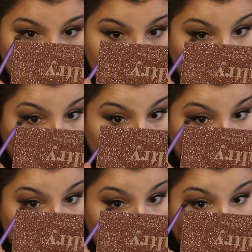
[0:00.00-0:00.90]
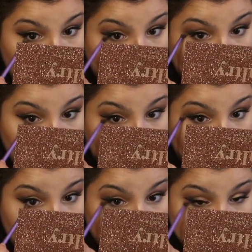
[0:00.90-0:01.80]
and just placing that on the
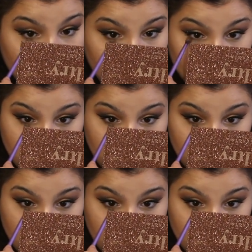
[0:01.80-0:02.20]
lower lash line